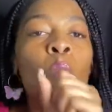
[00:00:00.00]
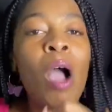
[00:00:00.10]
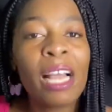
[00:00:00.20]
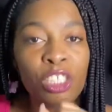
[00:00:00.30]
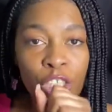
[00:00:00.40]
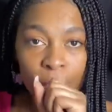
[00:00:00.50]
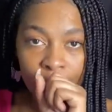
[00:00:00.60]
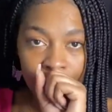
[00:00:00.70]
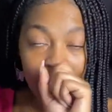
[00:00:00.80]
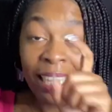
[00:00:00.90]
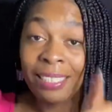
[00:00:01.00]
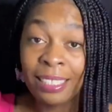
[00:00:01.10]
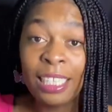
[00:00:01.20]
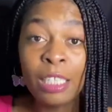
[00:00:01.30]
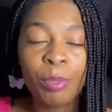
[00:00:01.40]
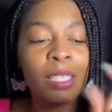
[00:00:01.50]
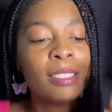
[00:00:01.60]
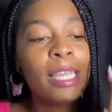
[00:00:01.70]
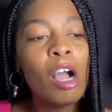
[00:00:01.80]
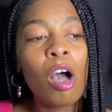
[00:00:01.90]
watch and see because
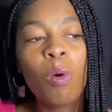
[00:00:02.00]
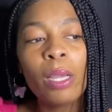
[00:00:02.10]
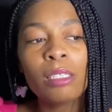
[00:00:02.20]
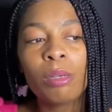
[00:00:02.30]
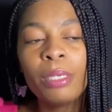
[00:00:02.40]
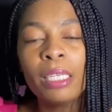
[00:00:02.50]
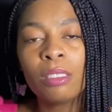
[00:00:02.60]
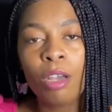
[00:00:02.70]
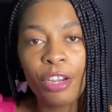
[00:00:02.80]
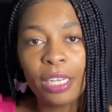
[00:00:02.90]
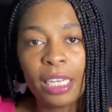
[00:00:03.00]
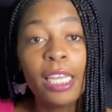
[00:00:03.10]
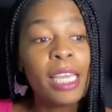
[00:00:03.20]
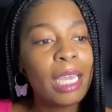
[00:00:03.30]
they always are being targeted